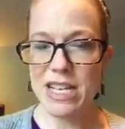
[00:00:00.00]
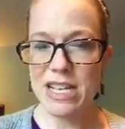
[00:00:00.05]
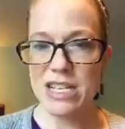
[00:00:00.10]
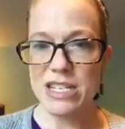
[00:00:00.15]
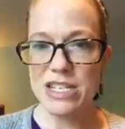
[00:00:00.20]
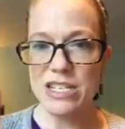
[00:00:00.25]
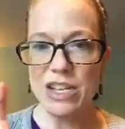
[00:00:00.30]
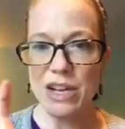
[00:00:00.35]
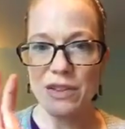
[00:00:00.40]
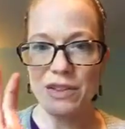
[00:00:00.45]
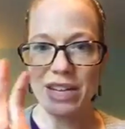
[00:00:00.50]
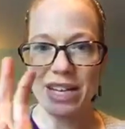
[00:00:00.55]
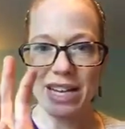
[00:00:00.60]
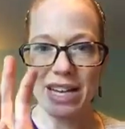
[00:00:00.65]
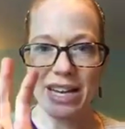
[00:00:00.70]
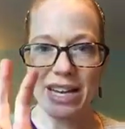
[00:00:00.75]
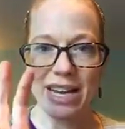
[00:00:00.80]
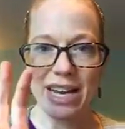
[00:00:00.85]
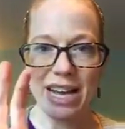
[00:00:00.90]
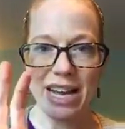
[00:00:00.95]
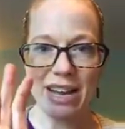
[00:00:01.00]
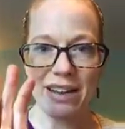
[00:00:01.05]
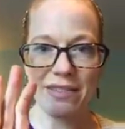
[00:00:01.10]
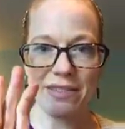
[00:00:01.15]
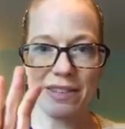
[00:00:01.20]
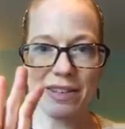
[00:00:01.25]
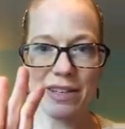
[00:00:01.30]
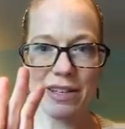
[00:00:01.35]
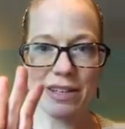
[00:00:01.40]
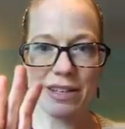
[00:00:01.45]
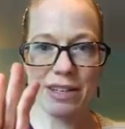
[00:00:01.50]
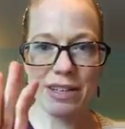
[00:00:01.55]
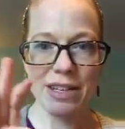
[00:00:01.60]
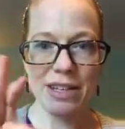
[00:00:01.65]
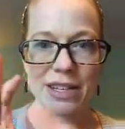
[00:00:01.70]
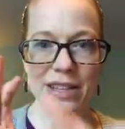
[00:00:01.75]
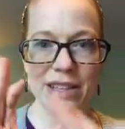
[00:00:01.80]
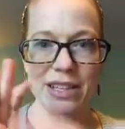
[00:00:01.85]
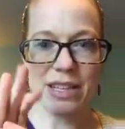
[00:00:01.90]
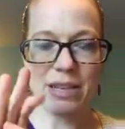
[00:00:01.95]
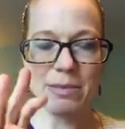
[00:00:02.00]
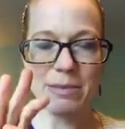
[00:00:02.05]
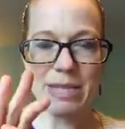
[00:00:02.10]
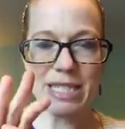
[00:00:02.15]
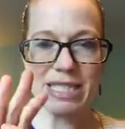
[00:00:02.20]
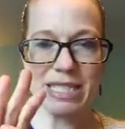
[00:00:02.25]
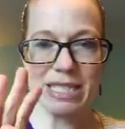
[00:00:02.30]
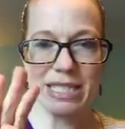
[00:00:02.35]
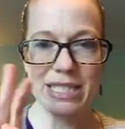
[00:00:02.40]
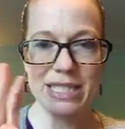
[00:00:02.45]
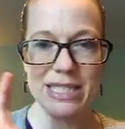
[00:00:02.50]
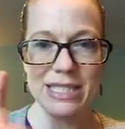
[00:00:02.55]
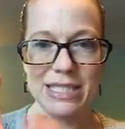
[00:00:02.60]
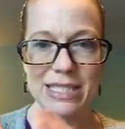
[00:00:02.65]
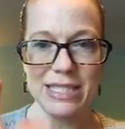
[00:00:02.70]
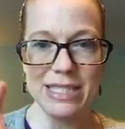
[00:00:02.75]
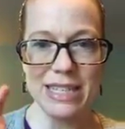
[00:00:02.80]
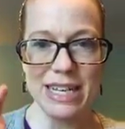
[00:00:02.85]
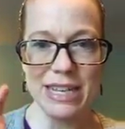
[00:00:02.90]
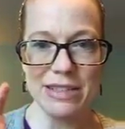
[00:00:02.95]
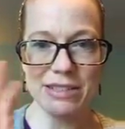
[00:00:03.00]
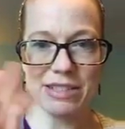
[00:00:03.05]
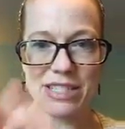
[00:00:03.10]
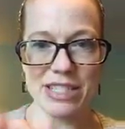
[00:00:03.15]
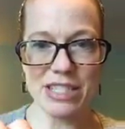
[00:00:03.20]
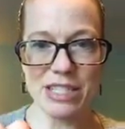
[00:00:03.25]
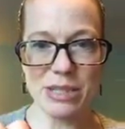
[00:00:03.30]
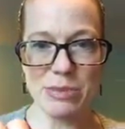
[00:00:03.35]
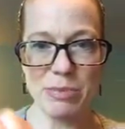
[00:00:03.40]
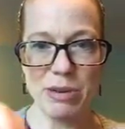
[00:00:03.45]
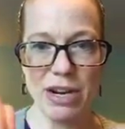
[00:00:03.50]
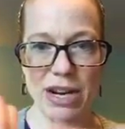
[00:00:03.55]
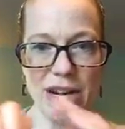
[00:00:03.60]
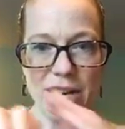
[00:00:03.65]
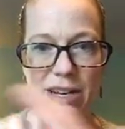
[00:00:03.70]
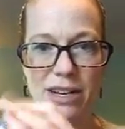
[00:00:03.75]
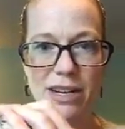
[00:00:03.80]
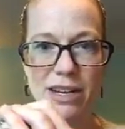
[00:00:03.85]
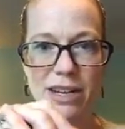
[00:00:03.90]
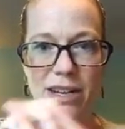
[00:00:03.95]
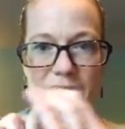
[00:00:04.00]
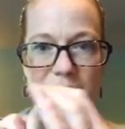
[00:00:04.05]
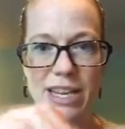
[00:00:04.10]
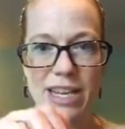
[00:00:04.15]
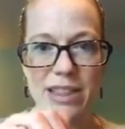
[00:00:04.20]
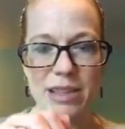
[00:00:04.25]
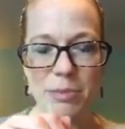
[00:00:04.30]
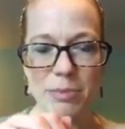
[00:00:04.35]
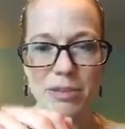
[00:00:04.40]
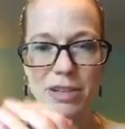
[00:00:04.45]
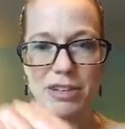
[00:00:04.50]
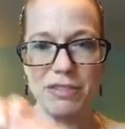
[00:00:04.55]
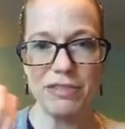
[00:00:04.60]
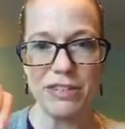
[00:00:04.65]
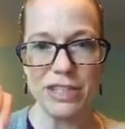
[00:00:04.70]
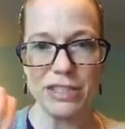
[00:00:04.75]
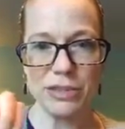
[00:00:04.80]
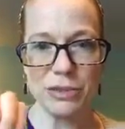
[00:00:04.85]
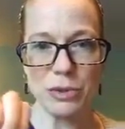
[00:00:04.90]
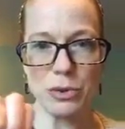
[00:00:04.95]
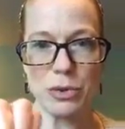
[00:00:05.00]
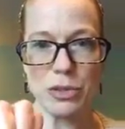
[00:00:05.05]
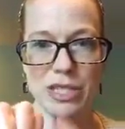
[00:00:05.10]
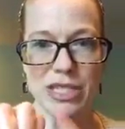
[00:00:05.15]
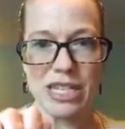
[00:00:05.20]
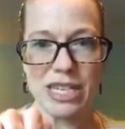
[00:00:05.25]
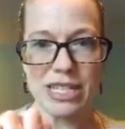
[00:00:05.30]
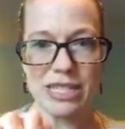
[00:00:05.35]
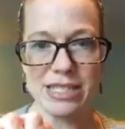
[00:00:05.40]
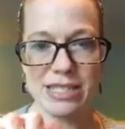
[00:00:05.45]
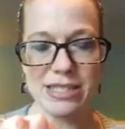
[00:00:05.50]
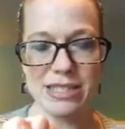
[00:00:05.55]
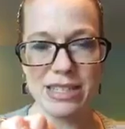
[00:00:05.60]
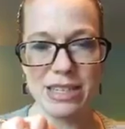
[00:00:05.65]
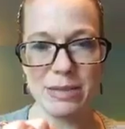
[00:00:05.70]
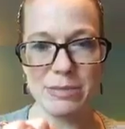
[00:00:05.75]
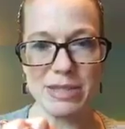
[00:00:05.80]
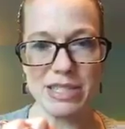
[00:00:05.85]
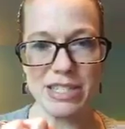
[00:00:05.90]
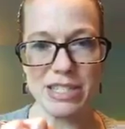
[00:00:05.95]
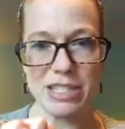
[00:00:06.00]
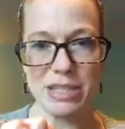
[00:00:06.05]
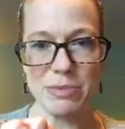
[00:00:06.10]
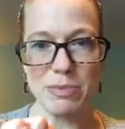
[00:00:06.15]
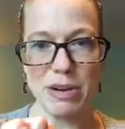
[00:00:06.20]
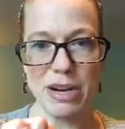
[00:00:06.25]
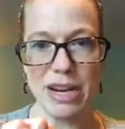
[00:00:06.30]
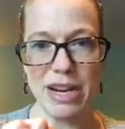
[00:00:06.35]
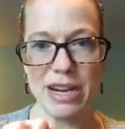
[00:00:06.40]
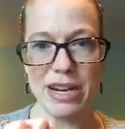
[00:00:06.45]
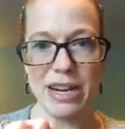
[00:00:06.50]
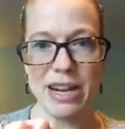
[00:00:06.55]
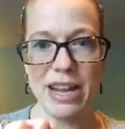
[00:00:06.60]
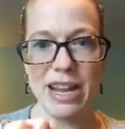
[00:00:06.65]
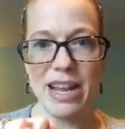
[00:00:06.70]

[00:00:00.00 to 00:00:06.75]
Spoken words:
So they kind of have the amygdala is the downstairs brain and the prefrontal cortex is the upstairs brain.